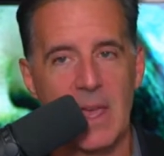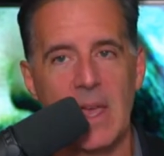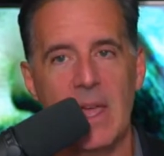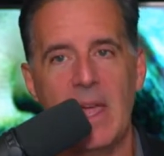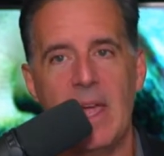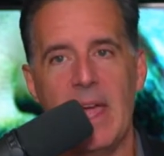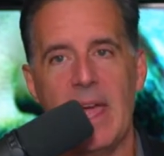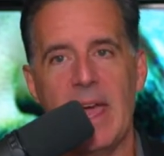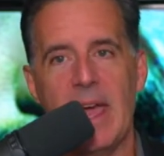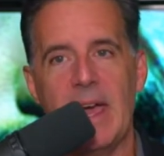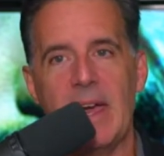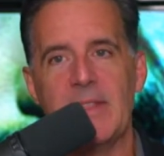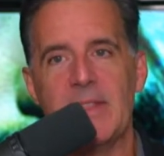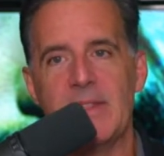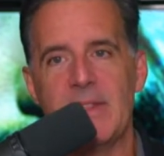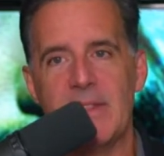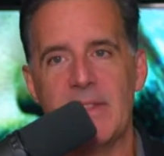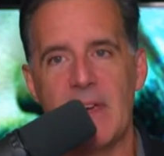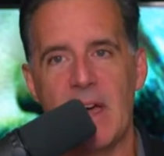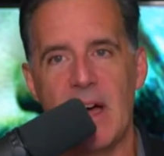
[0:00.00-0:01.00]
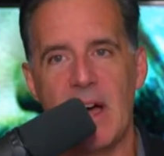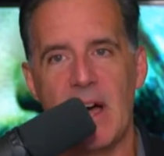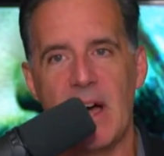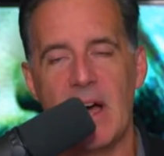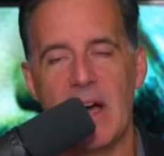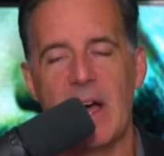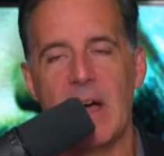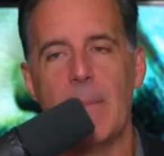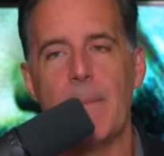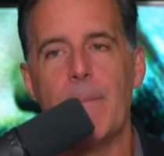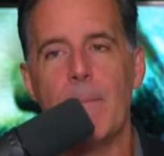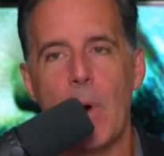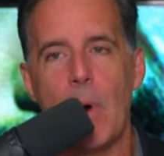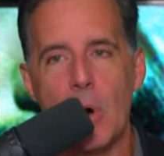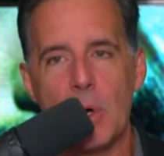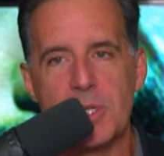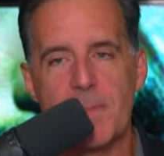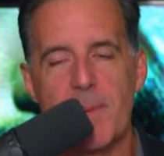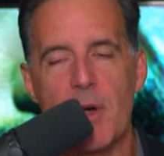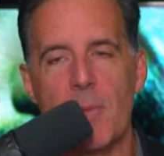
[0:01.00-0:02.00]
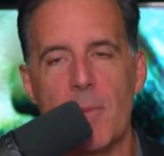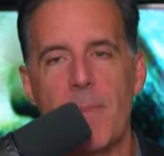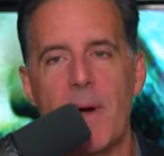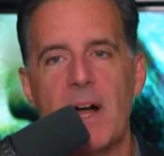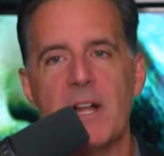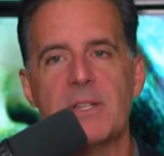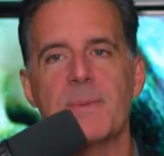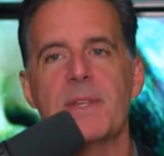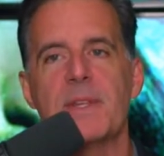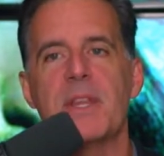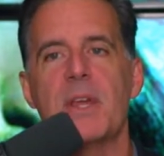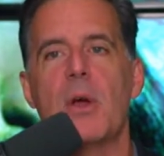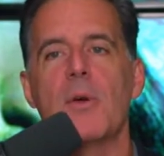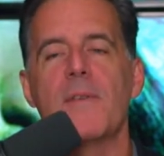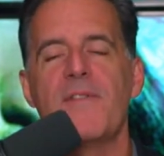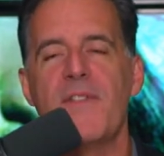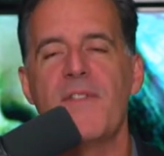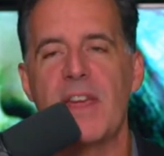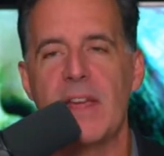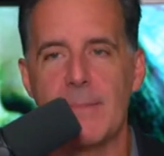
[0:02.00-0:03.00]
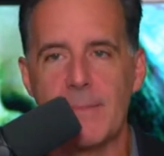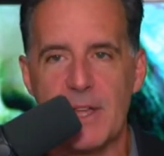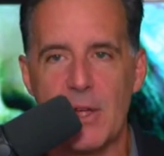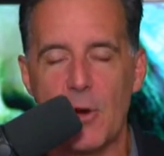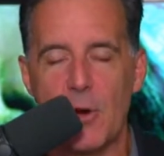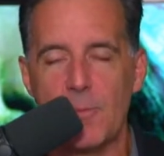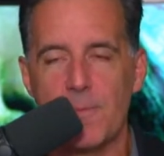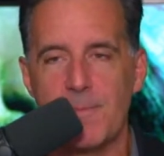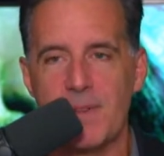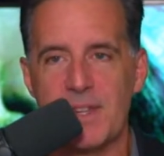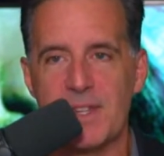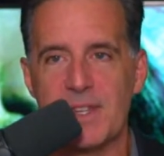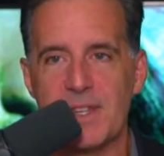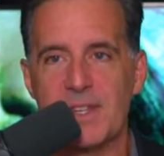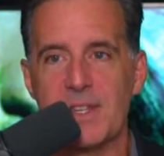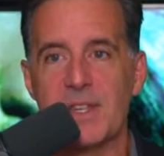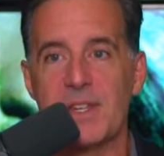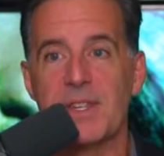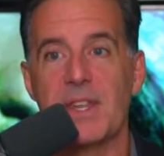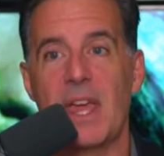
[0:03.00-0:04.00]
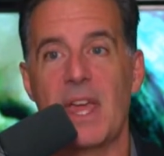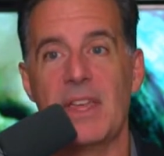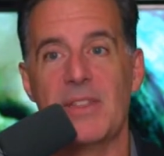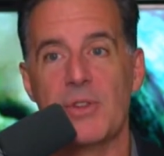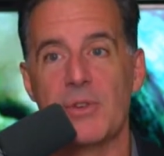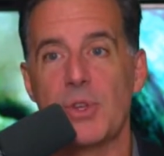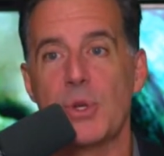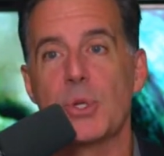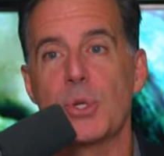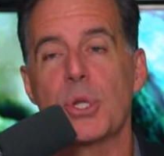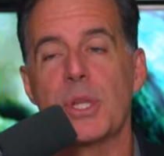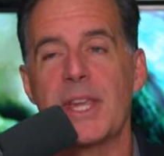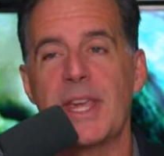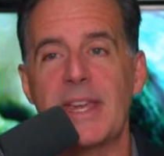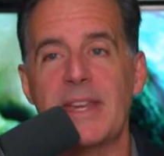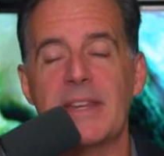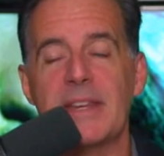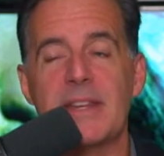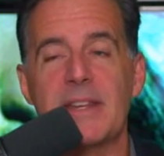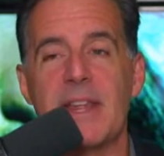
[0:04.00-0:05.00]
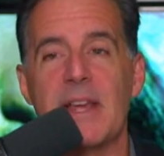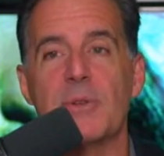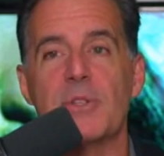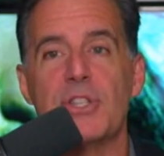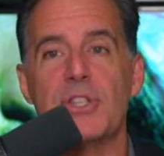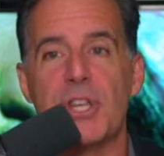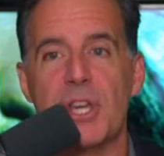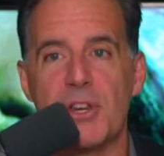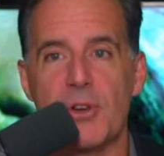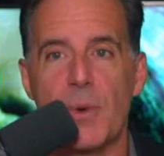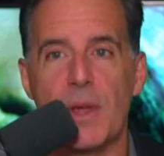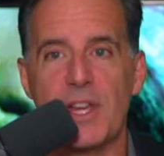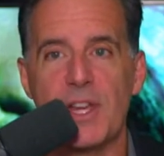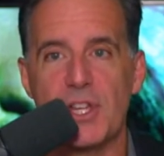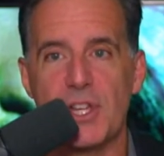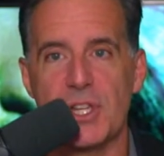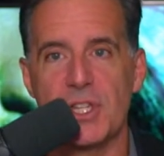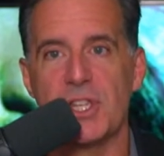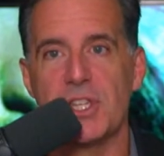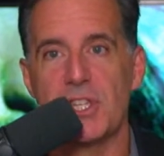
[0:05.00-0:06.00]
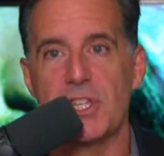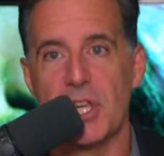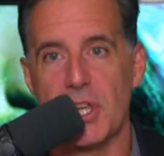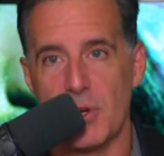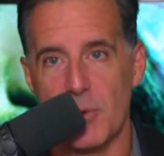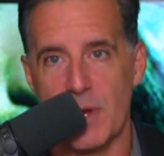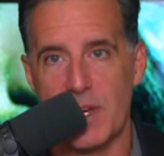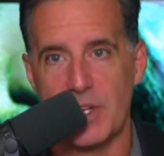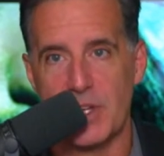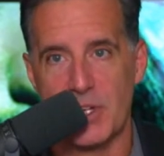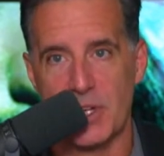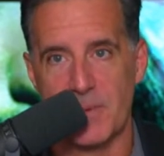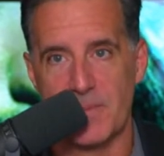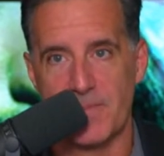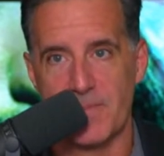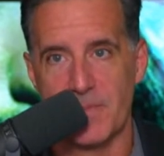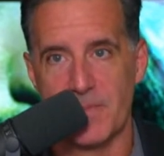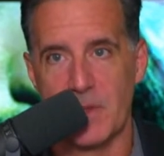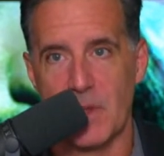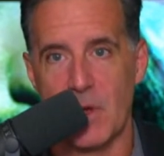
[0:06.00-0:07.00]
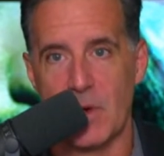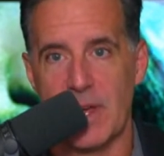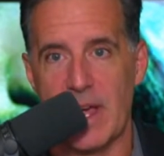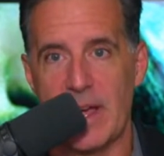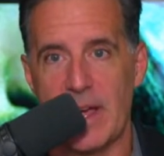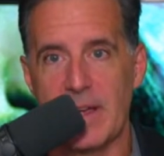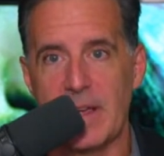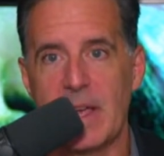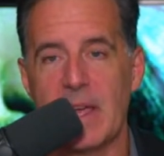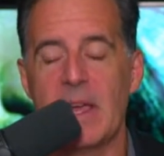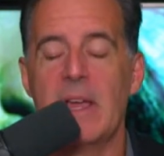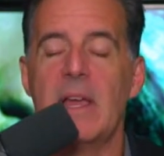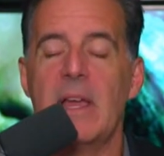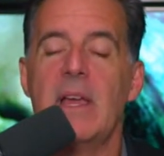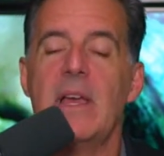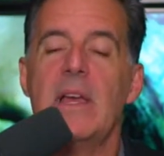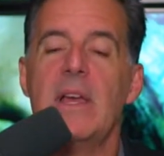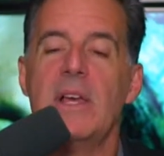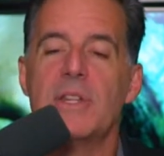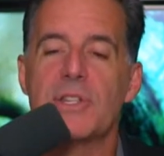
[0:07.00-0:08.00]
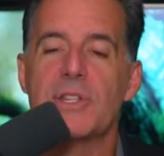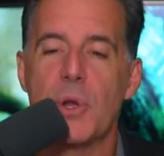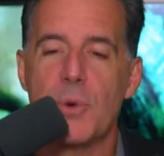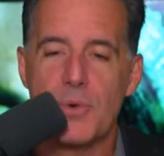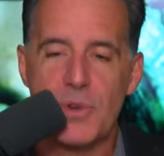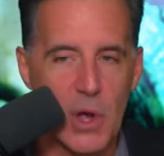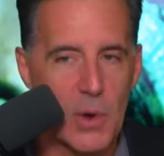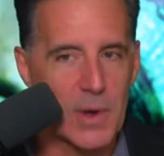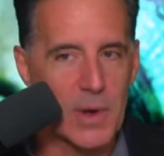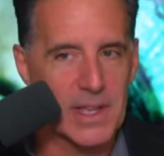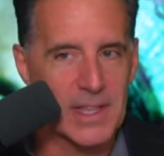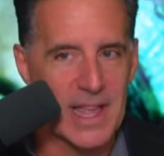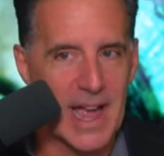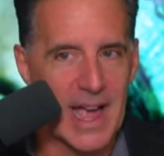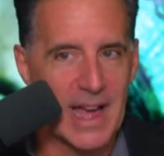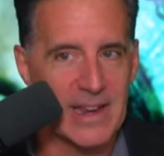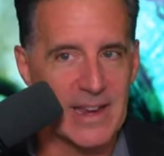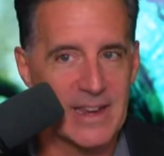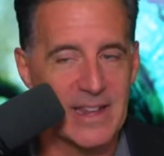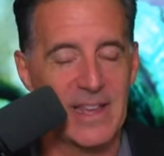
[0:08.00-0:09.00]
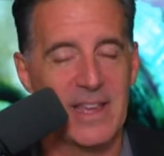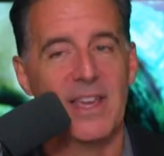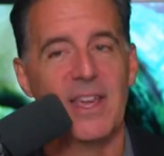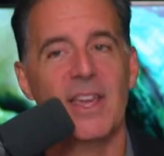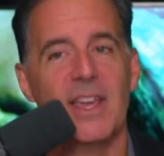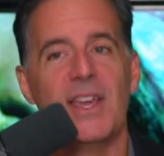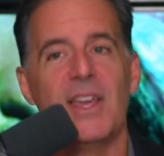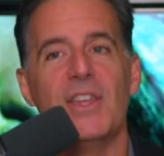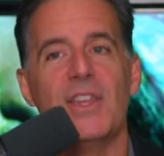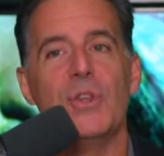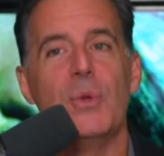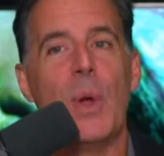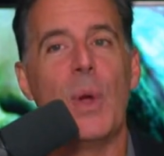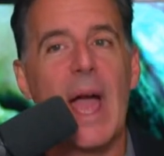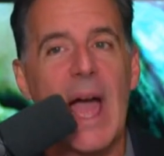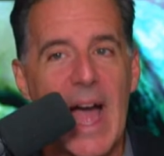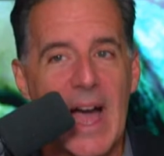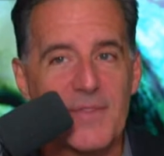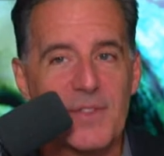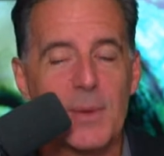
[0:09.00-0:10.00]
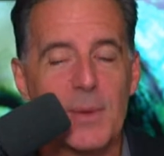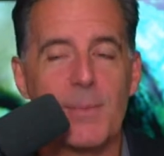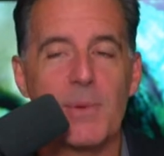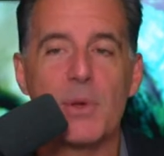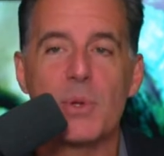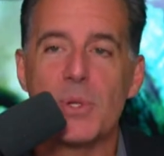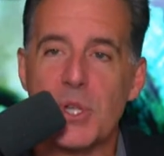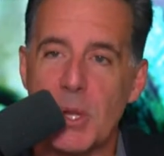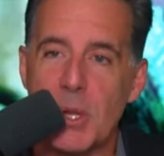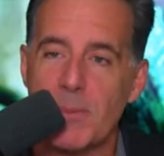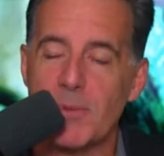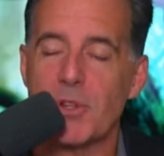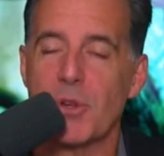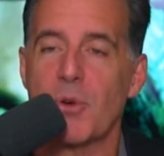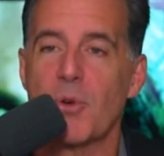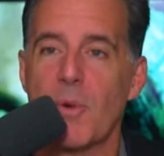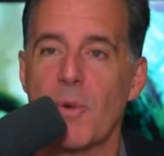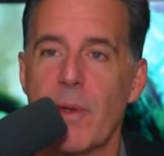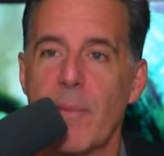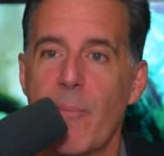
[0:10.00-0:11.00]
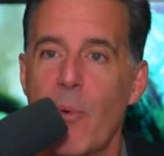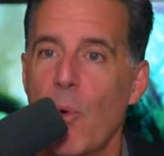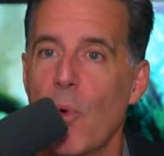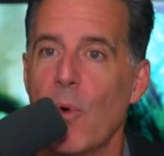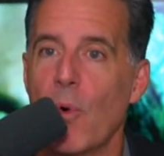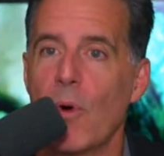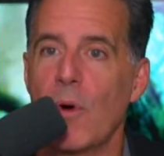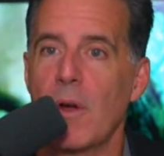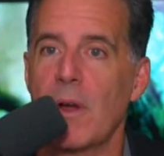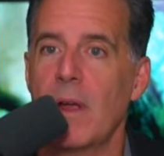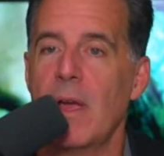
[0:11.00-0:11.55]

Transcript: And uh, most bail bondsmen are family owned businesses and they're usually handed down generation to generation. Okay. So knowing that, you have to build some sort of rapport